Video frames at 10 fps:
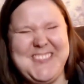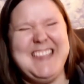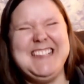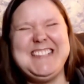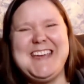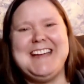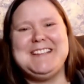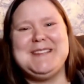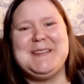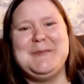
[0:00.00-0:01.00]
These
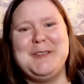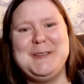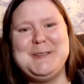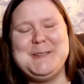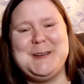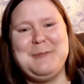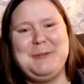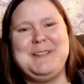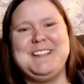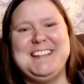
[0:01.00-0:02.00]
cats live on the ship.
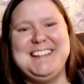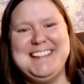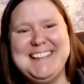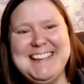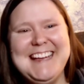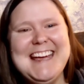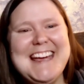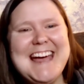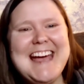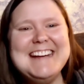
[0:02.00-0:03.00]

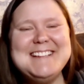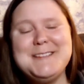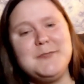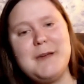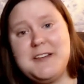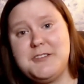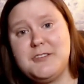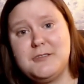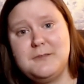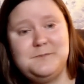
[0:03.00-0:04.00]
And it's just magical.